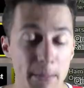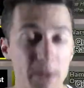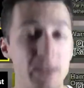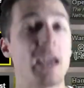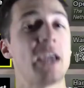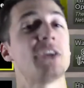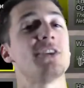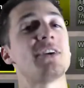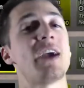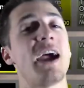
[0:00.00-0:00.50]

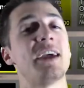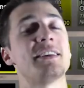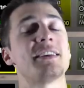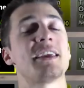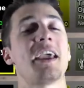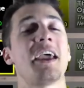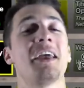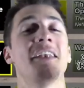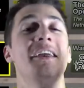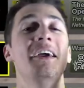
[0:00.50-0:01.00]
Thank you guys
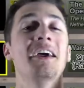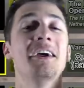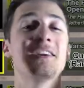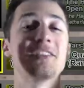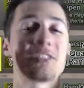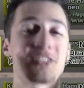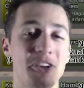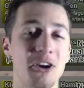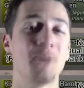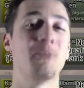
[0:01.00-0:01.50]
again
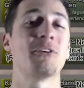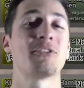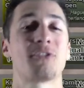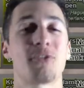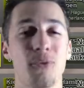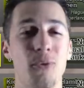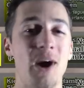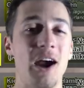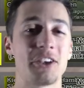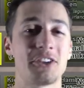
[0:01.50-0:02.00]
so much for
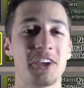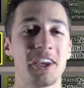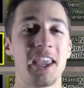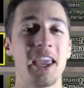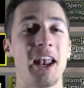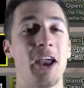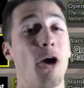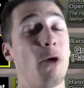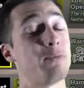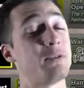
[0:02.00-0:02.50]
watching, and
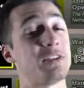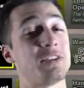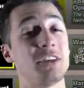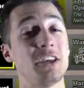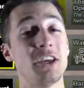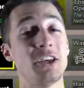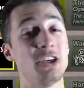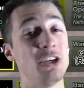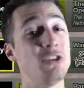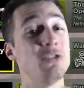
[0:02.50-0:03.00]
I hope to see
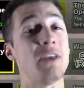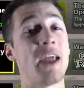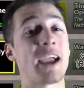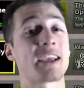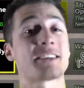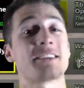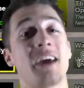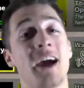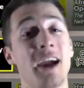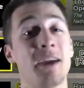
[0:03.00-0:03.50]
you next
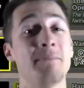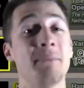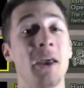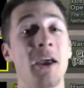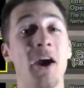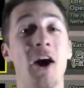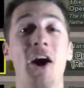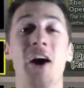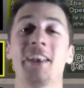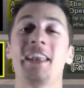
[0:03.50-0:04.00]
time
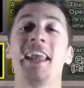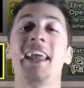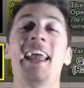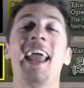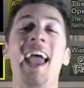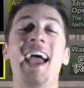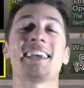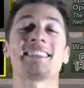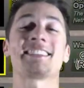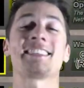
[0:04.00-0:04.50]
on
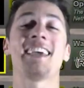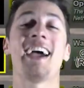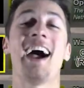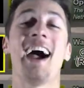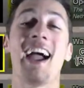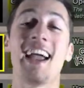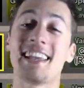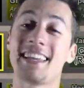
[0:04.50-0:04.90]
Yes Guy